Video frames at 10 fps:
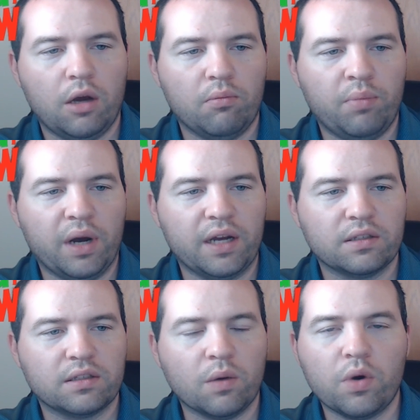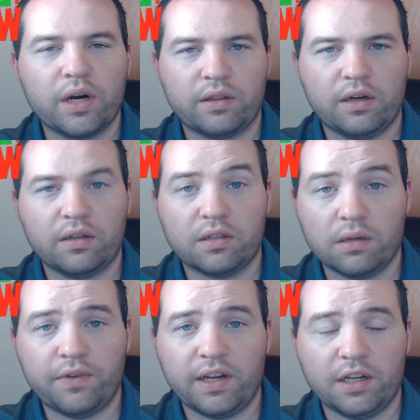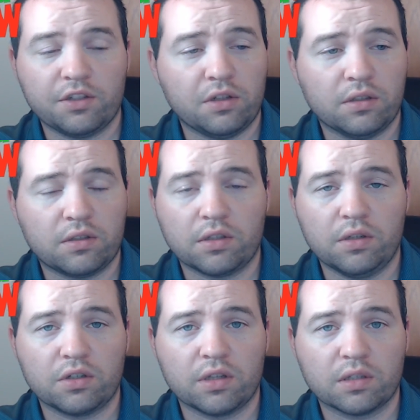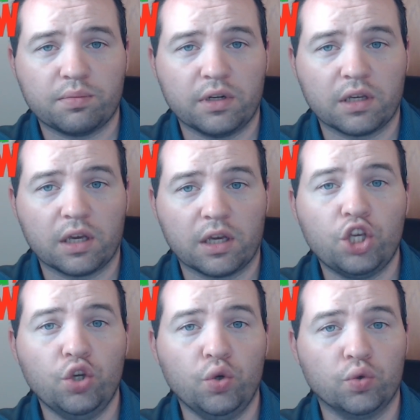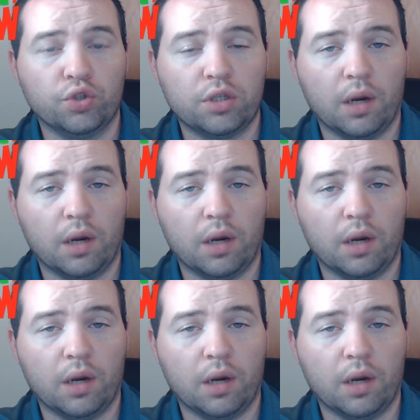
but somewhere out there there's some financial institution that's putting a huge